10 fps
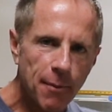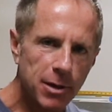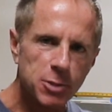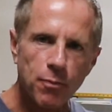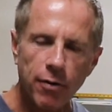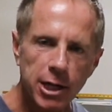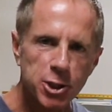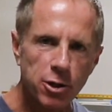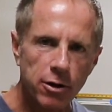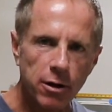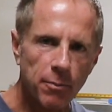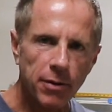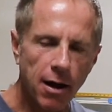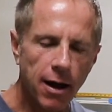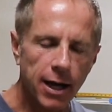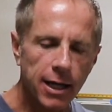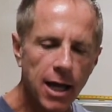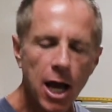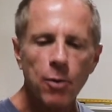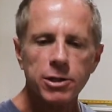much pressure you're applying,
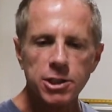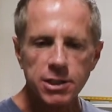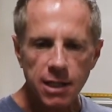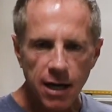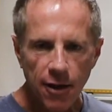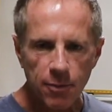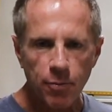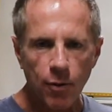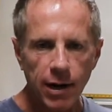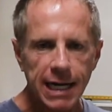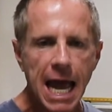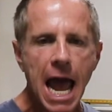which is another point.